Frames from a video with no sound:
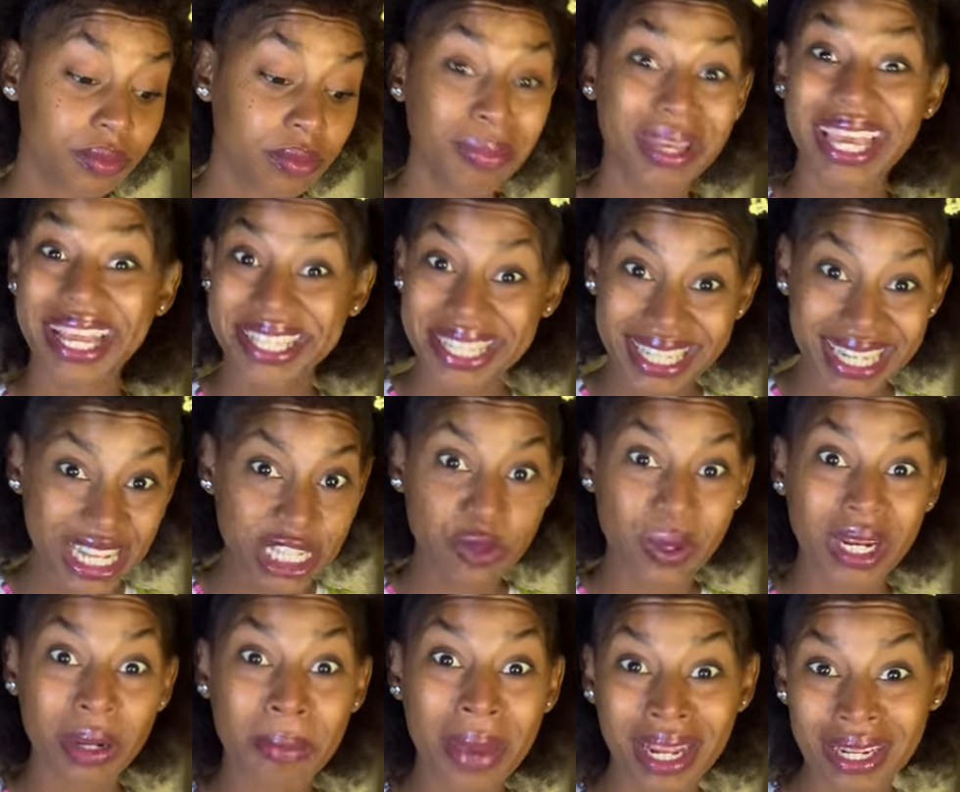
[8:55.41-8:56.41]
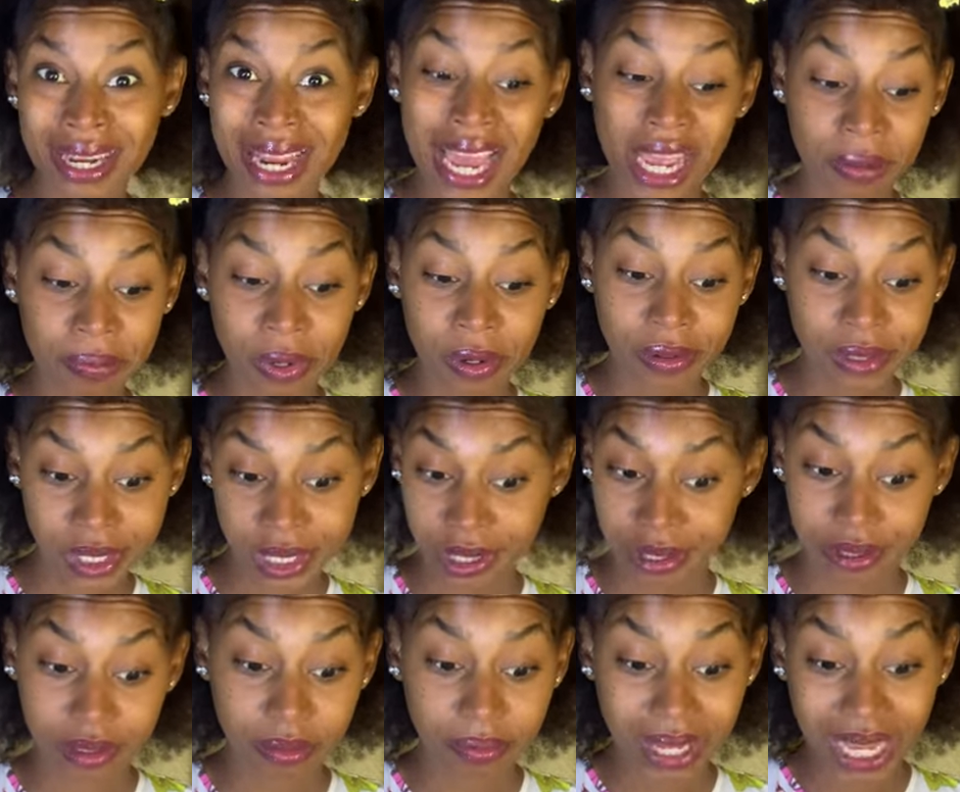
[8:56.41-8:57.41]
Me getting that's what the man like about
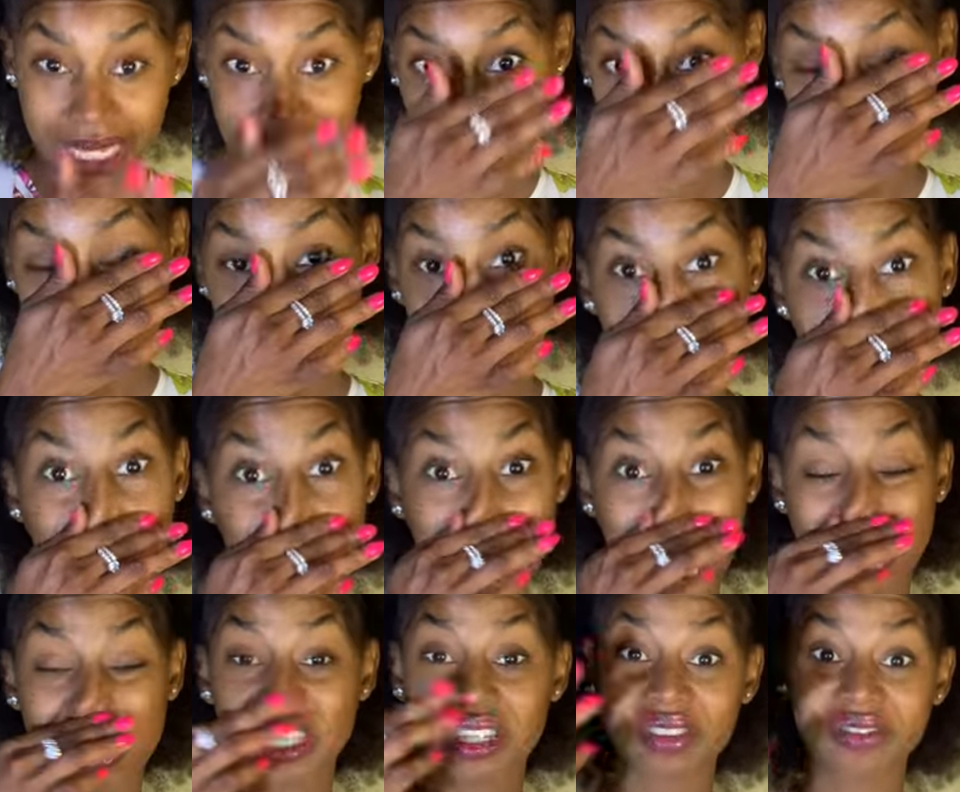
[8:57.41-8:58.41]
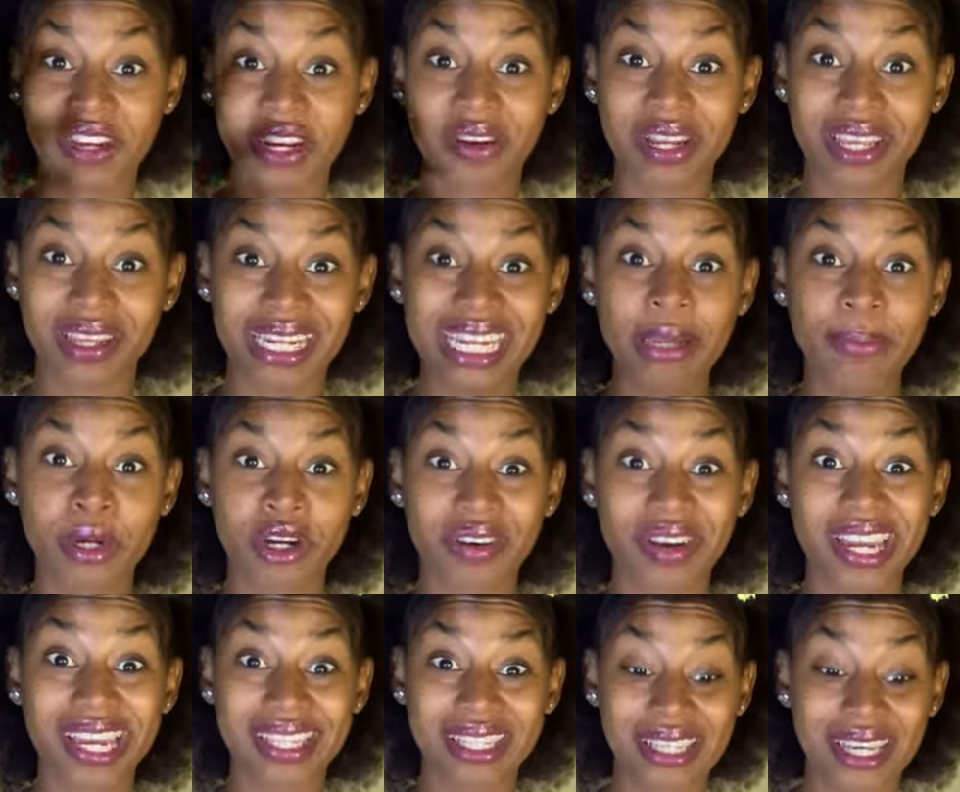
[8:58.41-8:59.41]
you. Me getting the man like that you're very
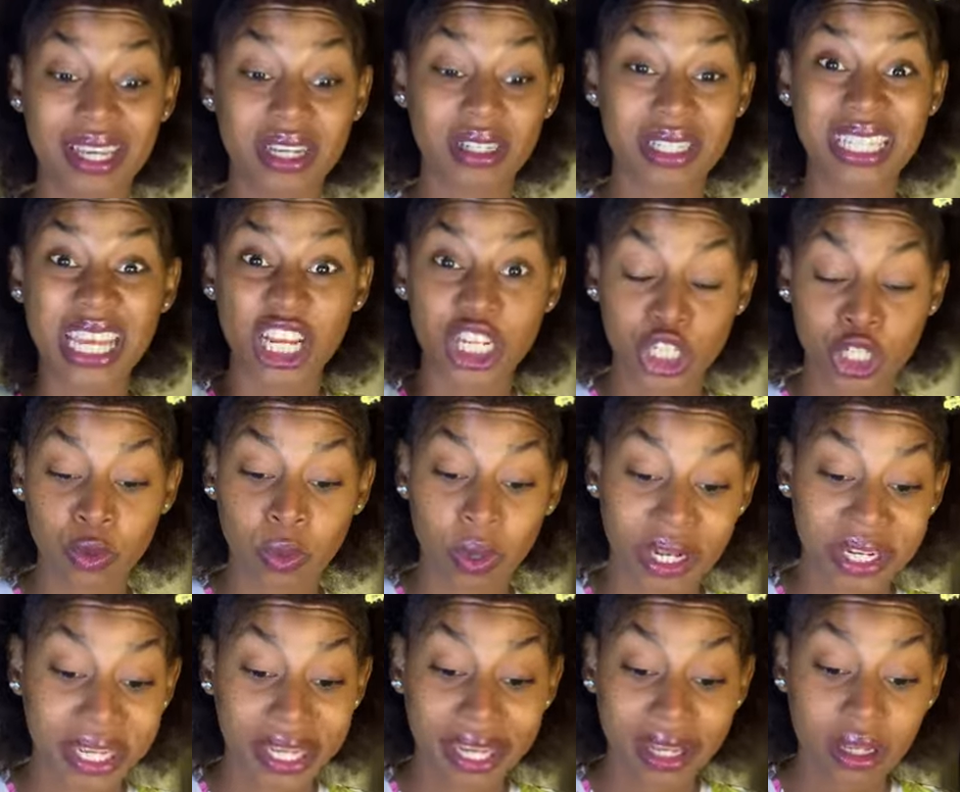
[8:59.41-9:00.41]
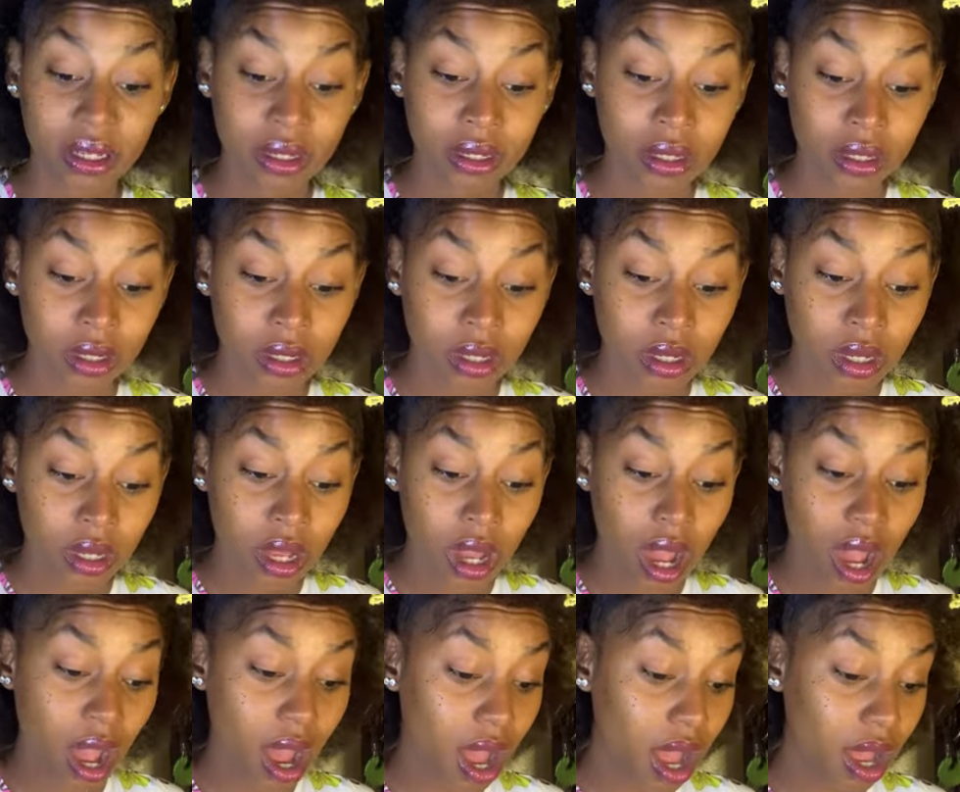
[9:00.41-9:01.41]
liberated sexually.
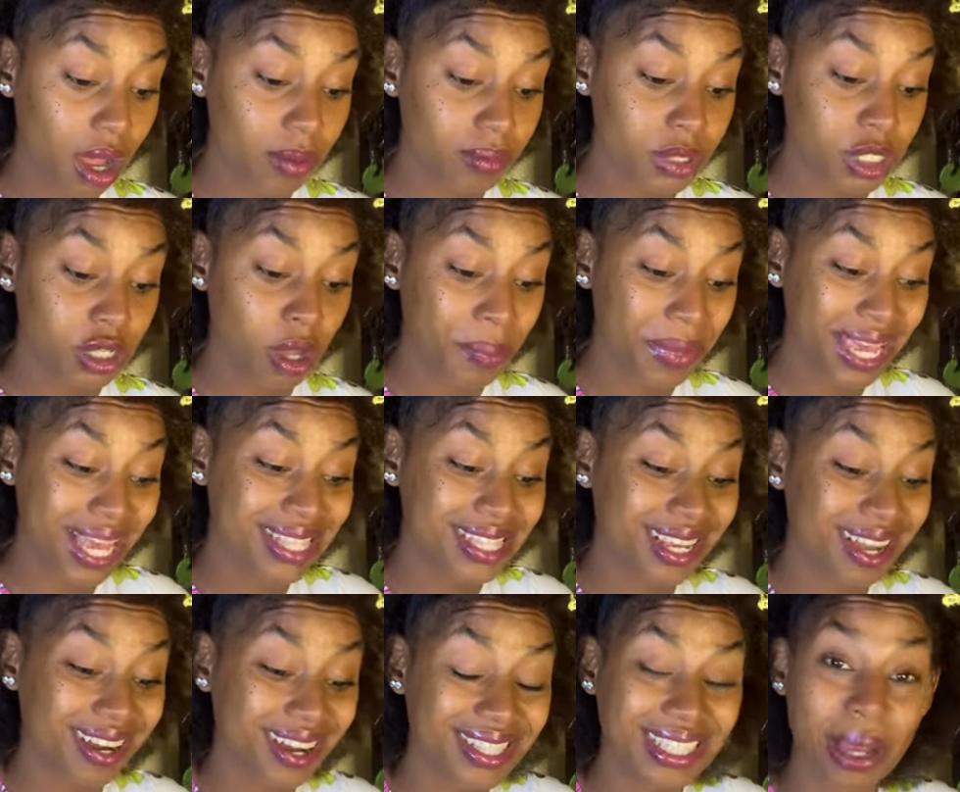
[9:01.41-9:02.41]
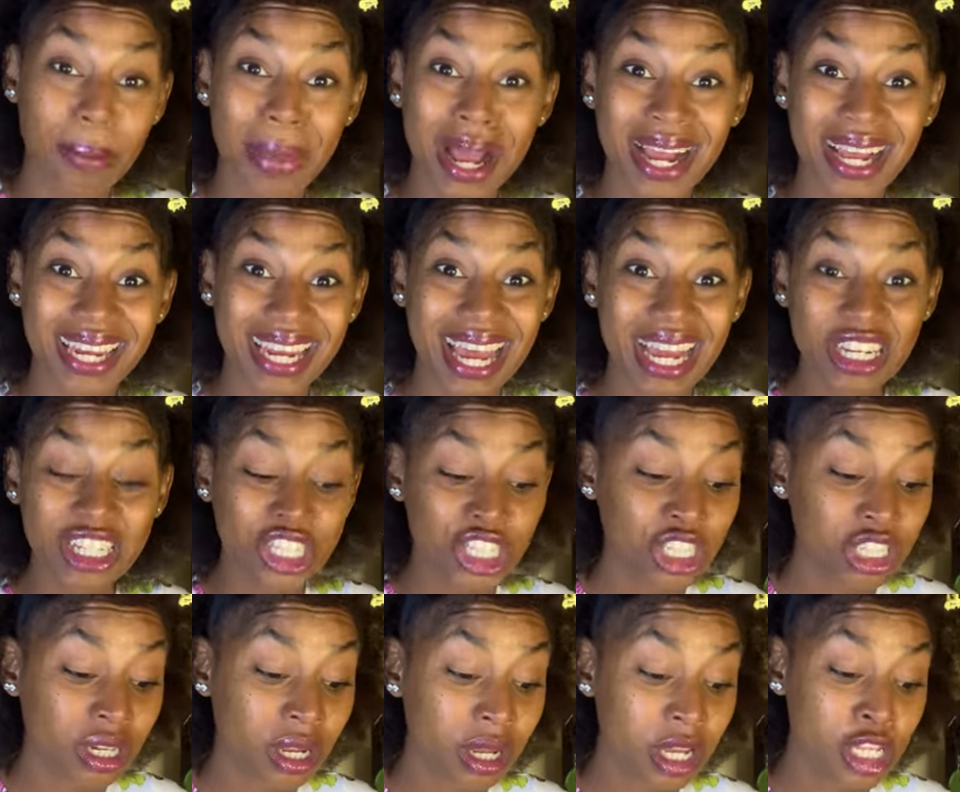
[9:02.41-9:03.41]
So me getting a lot of
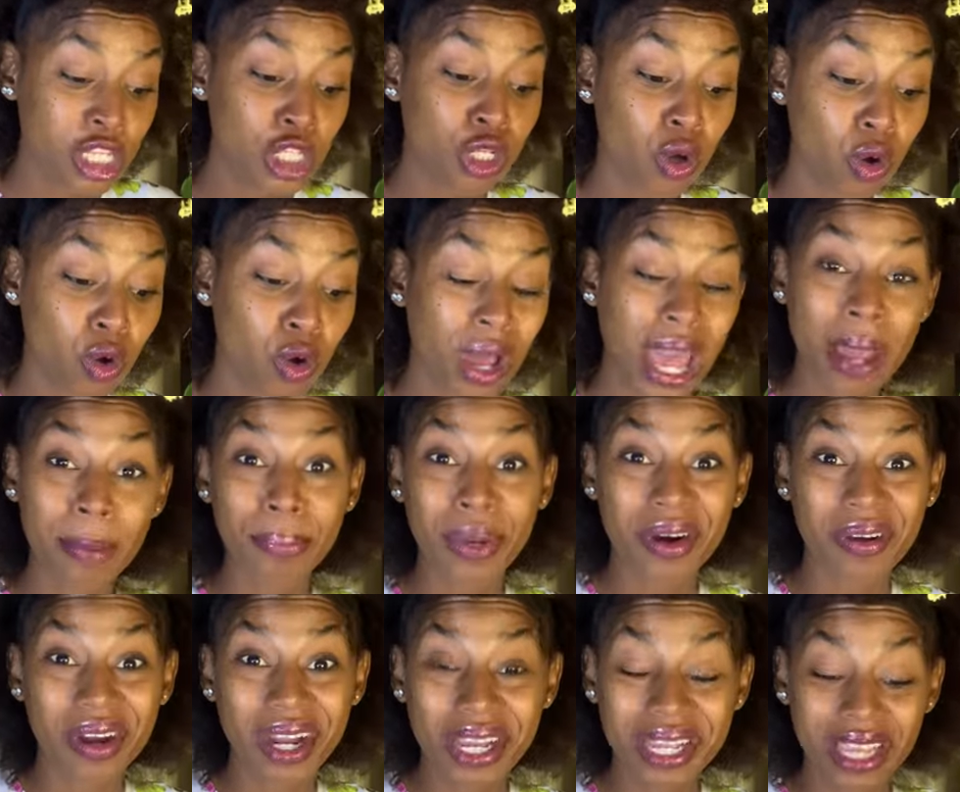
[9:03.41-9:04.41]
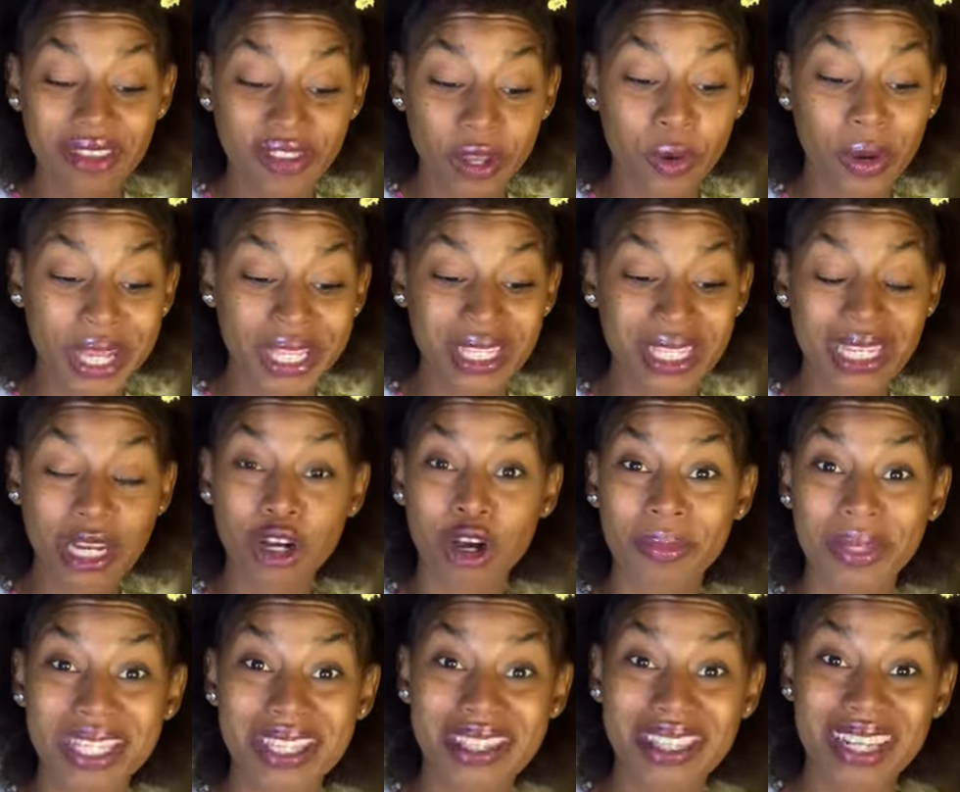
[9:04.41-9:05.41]
backlash. So, Emperor, if you're going to take up this